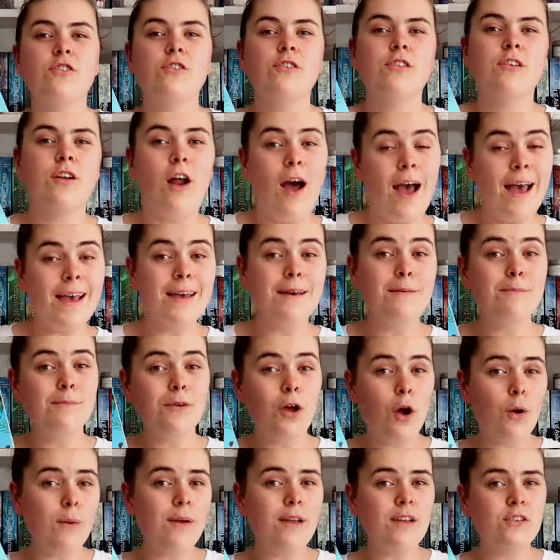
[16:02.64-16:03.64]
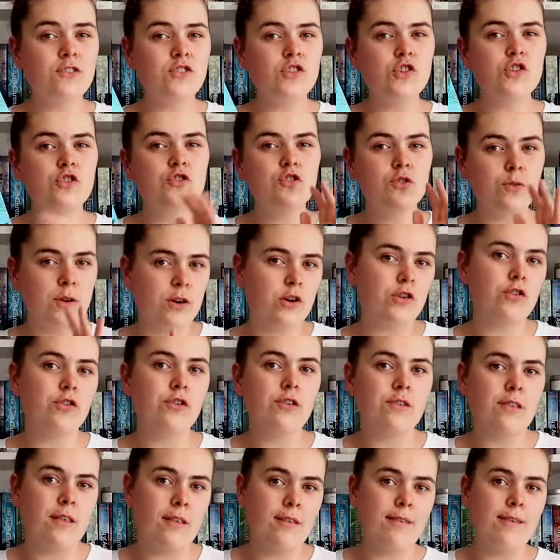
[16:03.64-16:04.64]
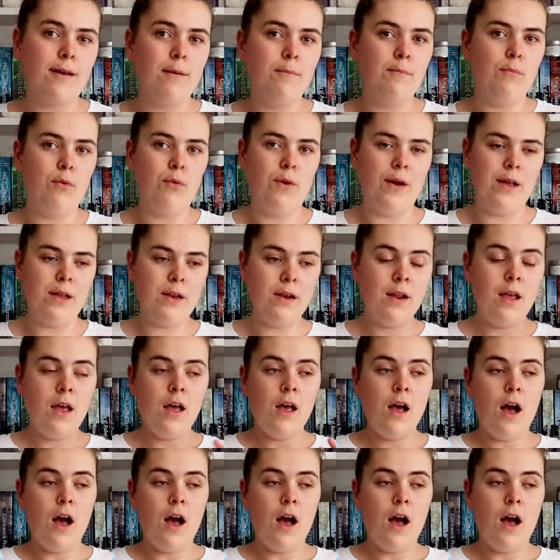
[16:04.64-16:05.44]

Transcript: too that I am going to do a cruise at some point.